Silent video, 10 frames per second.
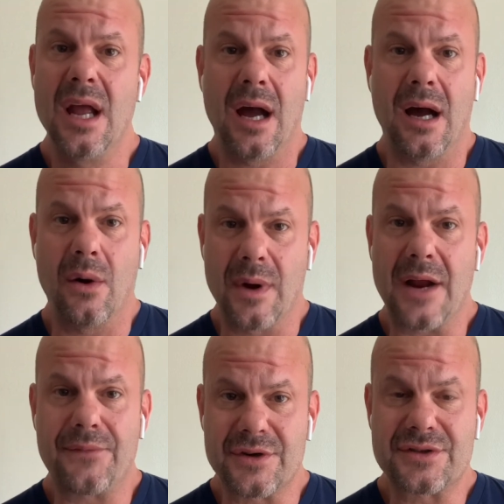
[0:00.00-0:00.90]
when I
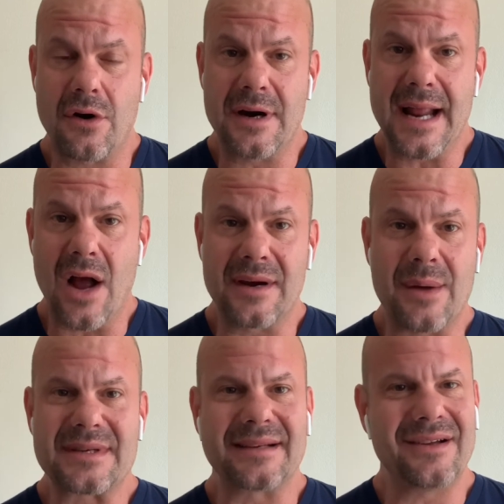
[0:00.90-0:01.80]
first started out, and I
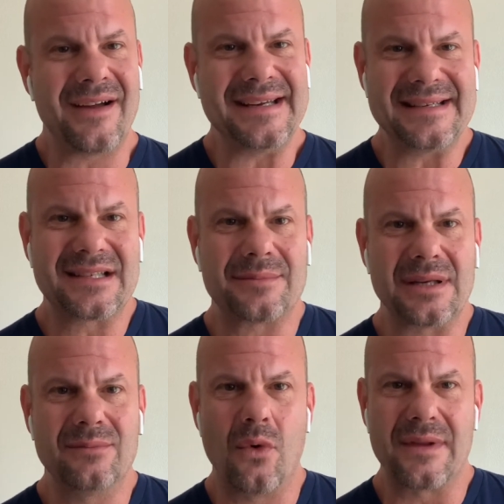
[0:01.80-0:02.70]
was like, no, I need
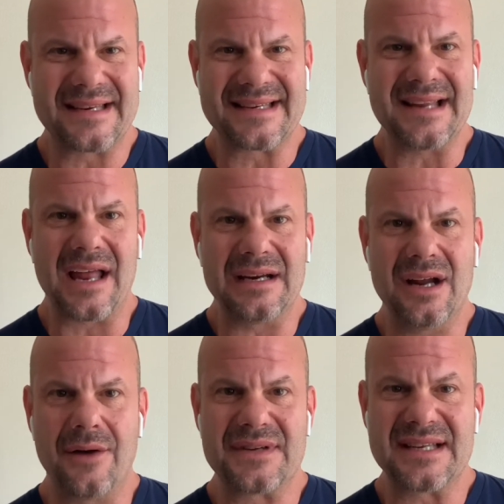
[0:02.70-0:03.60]
something more. This is not
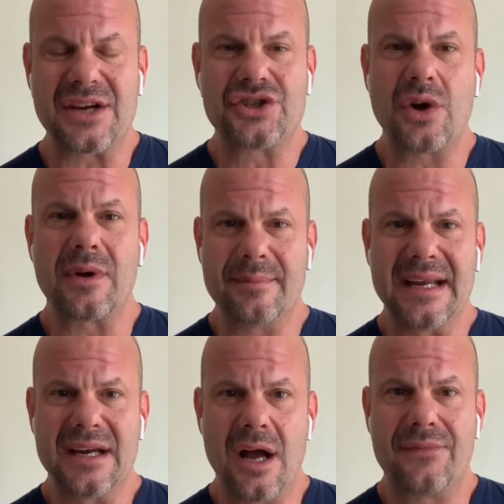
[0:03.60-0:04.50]
enough. It's not showing me
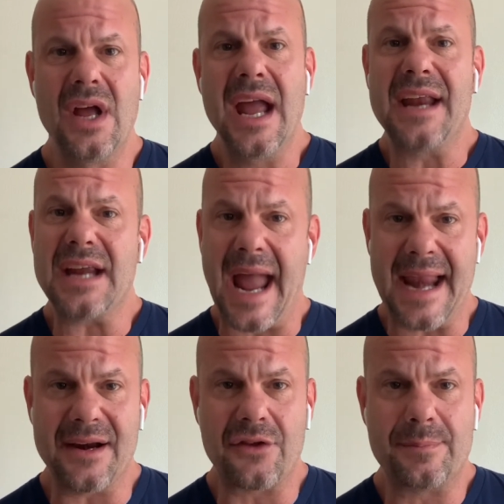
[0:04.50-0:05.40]
enough. And you add
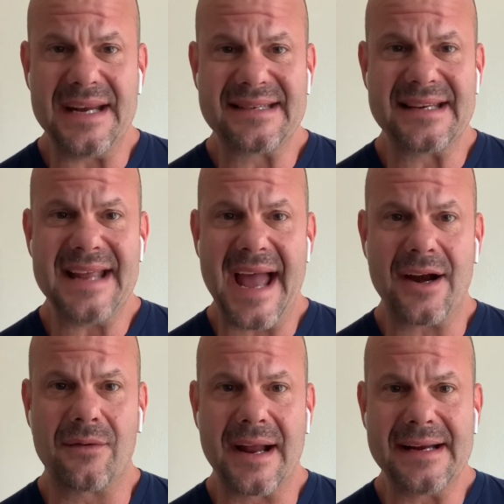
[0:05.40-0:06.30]
another piece of data,
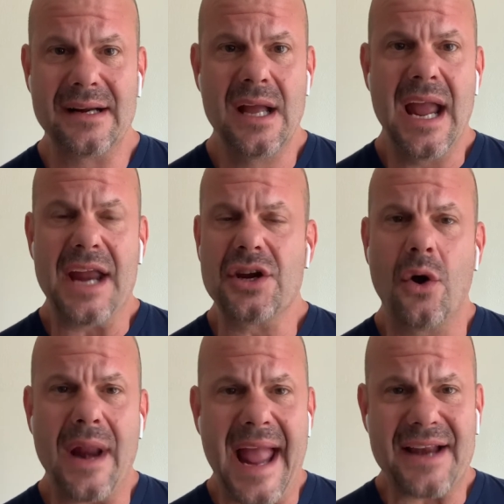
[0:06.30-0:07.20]
right? And you
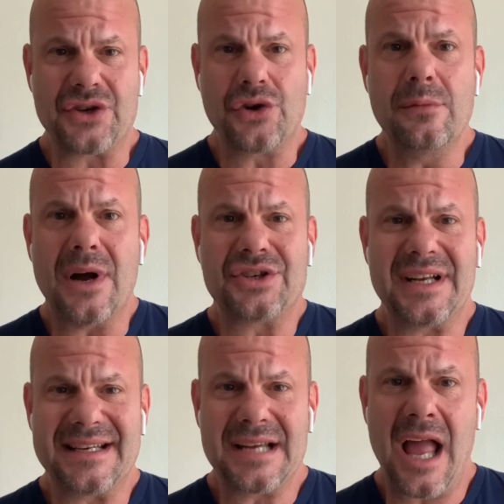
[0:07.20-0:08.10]
don't add too much at
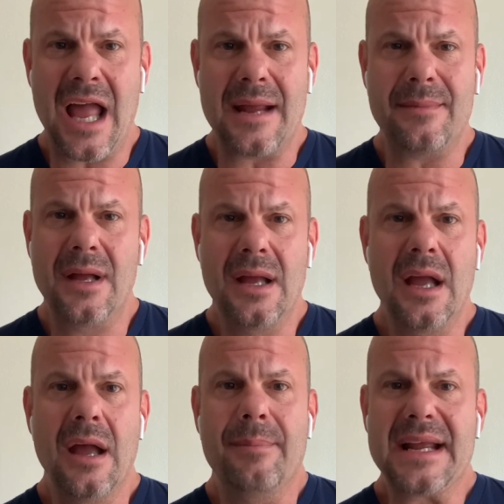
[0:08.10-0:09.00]
a time,
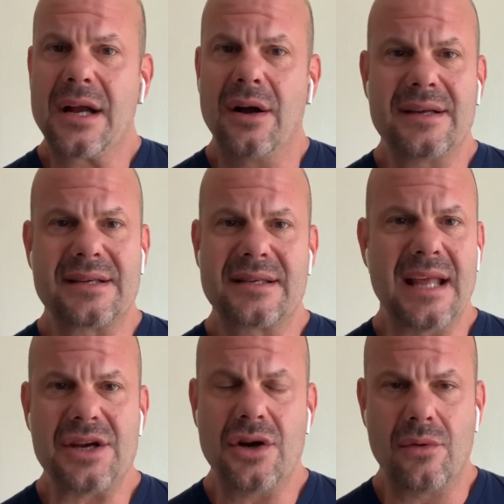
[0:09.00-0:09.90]
because
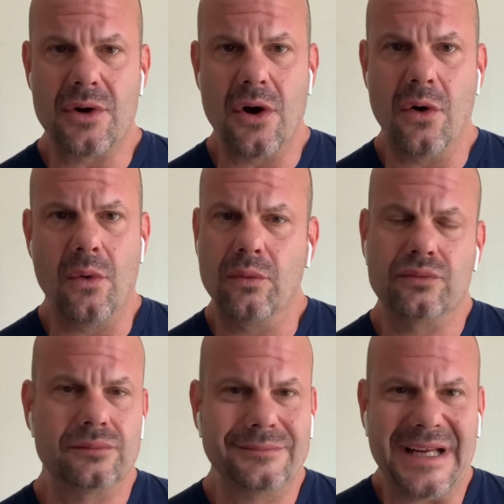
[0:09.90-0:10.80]
then you don't know,
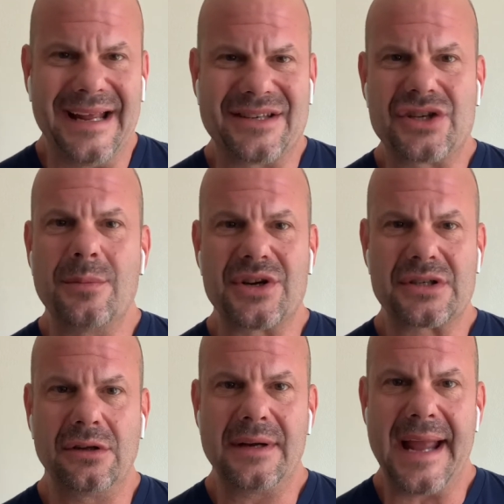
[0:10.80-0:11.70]
it's too much
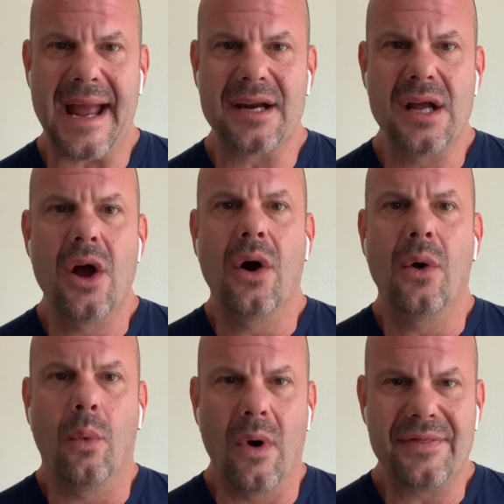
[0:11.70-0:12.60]
to look at.
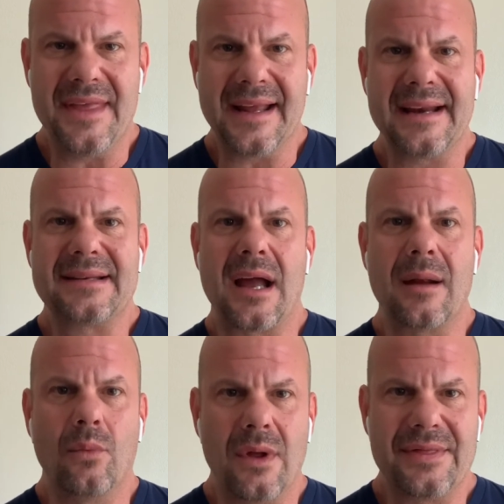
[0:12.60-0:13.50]
One thing at a
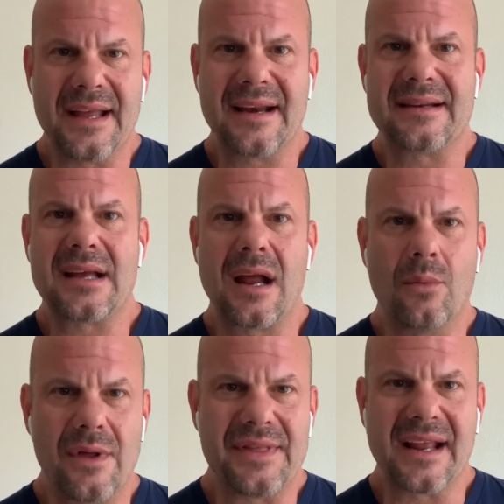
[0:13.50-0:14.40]
time, one thing at a time,
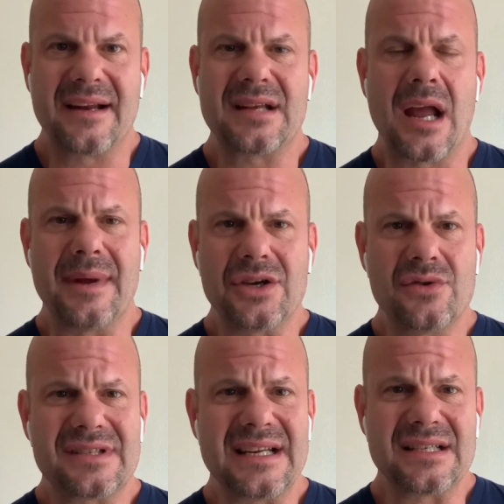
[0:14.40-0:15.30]
one thing at a time, and
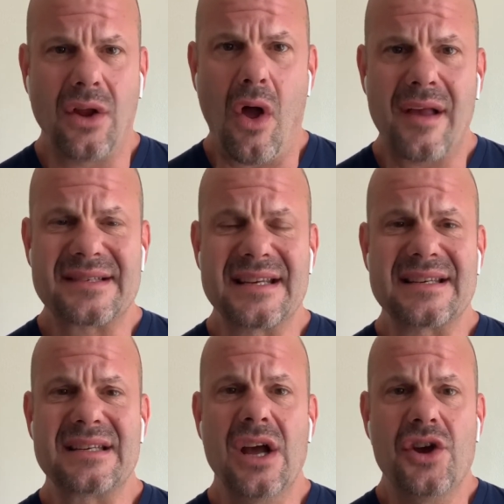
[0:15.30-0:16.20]
use these
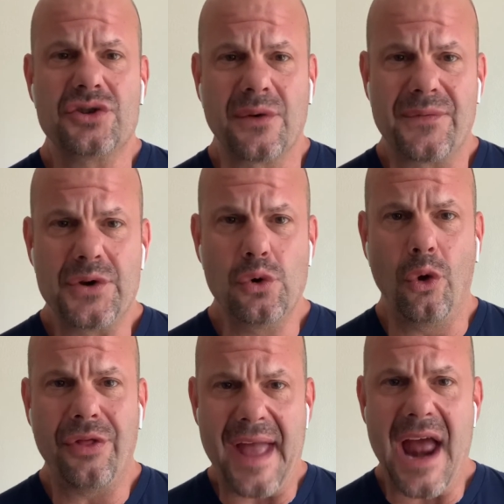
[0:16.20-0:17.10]
losses to
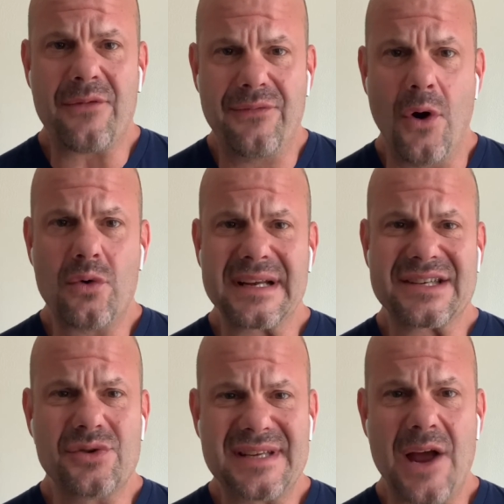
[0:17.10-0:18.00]
fuel that focus.
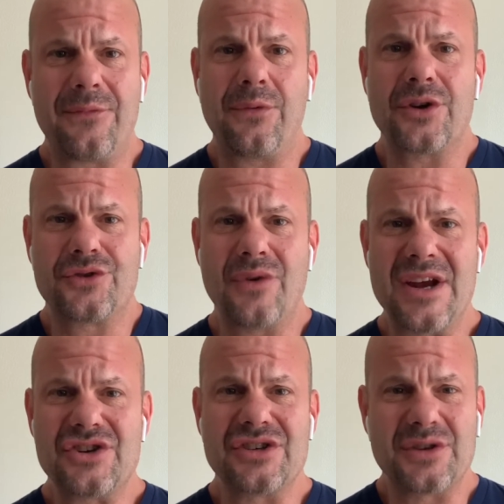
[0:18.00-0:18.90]
Use that
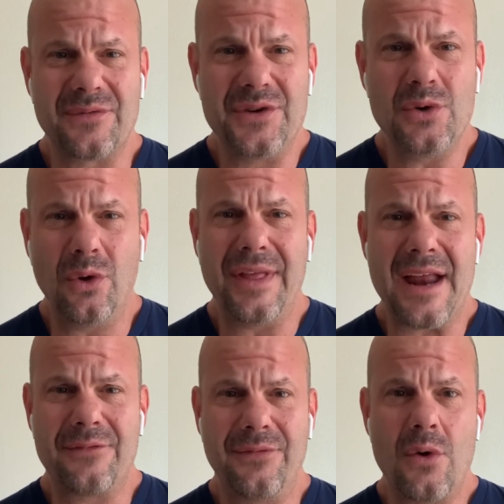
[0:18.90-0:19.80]
frustration to fuel
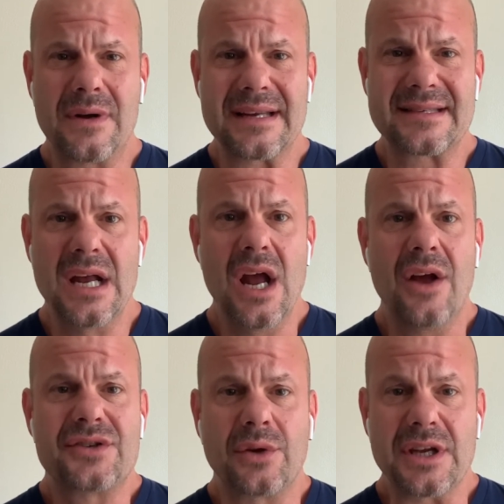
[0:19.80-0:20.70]
that focus
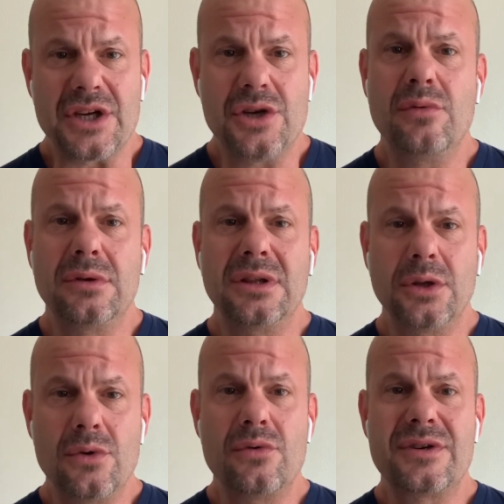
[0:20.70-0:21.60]
so that you
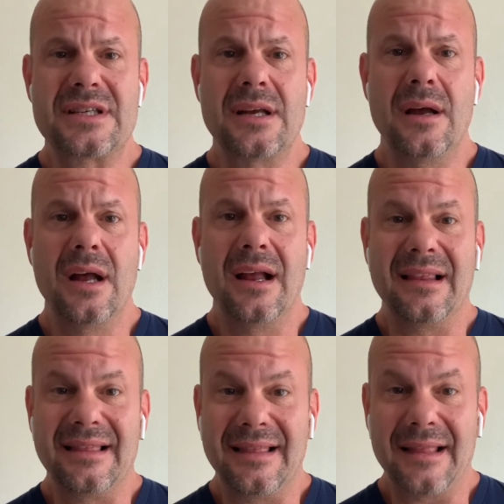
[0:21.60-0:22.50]
lose
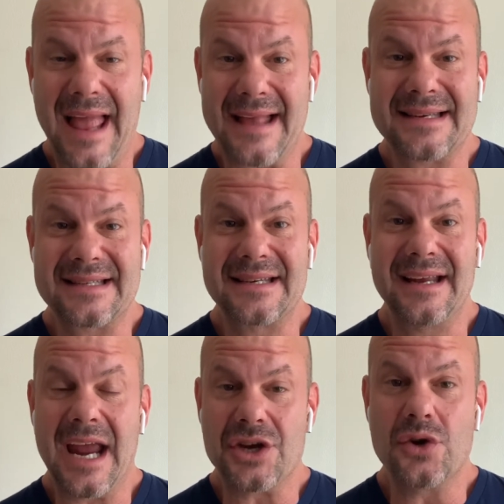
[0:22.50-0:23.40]
less
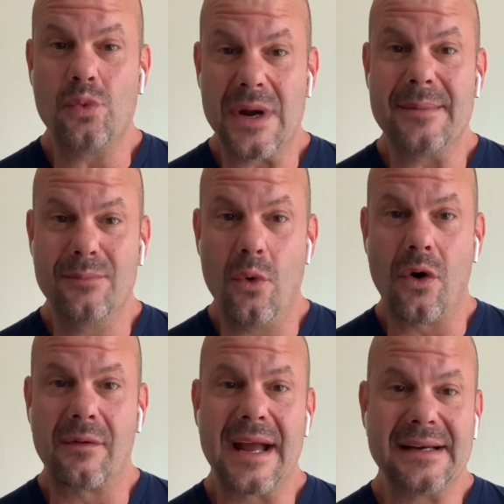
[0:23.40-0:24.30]
and you win
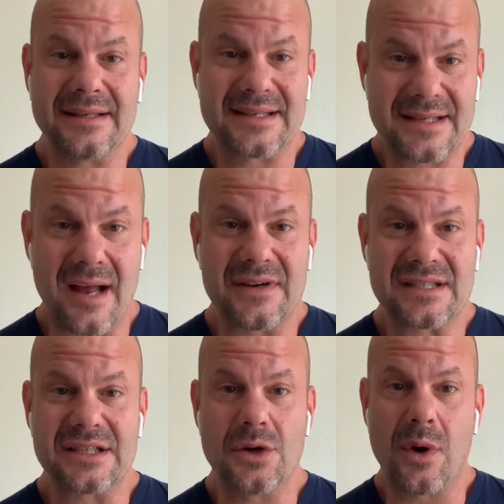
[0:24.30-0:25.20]
more, right? This is
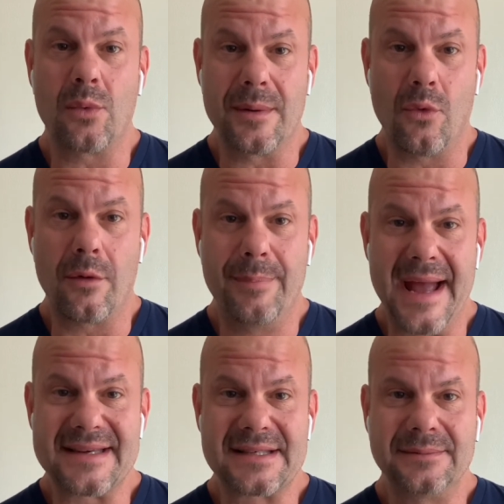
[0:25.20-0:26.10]
obviously, you want to win more
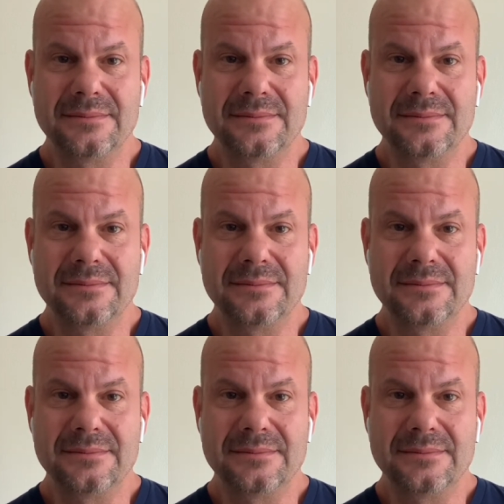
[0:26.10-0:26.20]
bets.